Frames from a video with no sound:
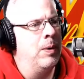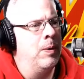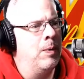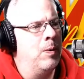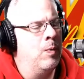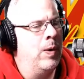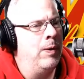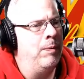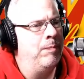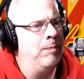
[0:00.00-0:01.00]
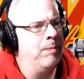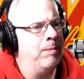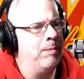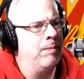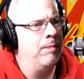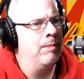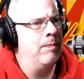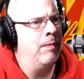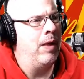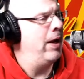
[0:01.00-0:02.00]
Well,
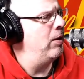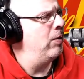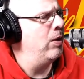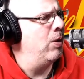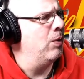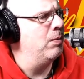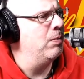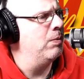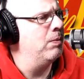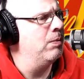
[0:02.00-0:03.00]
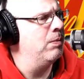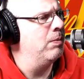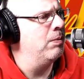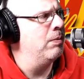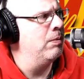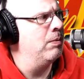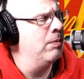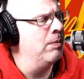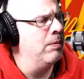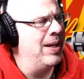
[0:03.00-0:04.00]
I don't know.
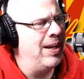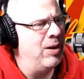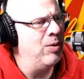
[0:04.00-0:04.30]
And I don't